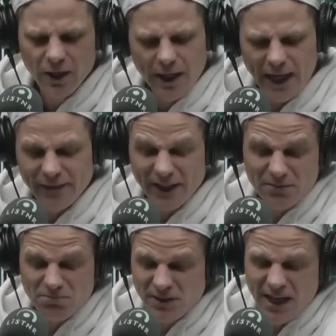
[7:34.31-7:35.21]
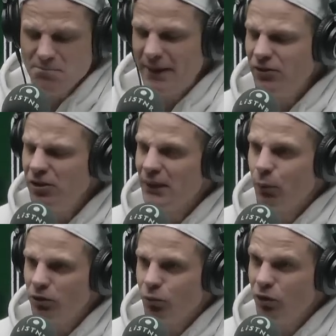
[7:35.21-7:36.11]
And then mentally,
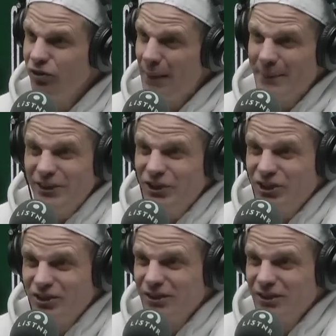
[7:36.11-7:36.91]
what damage